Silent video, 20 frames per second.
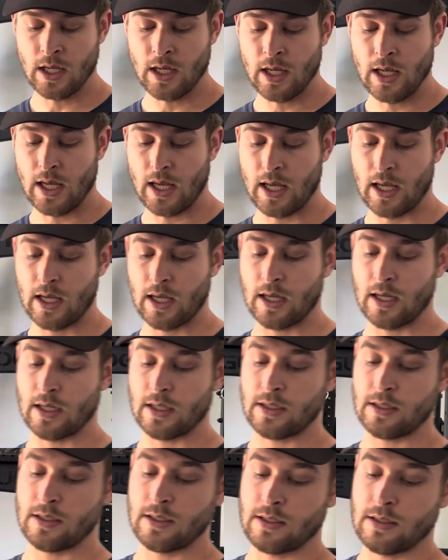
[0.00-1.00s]

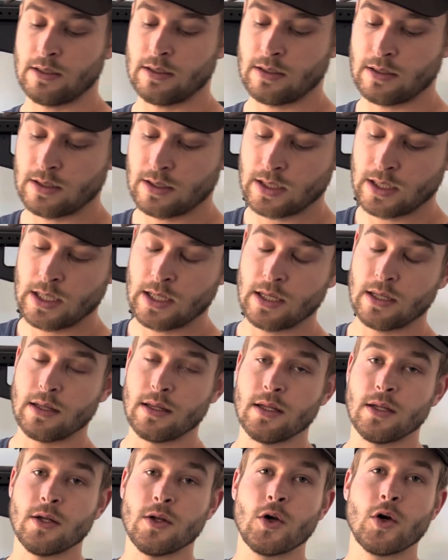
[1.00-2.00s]
And
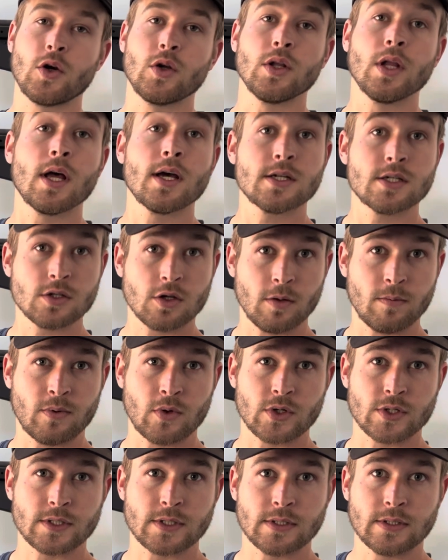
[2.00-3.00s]
the neurological
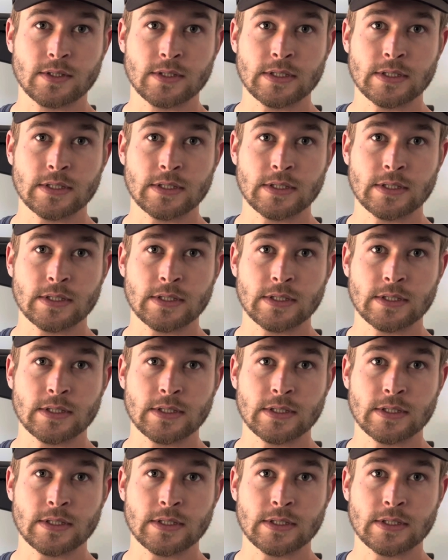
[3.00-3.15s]
portion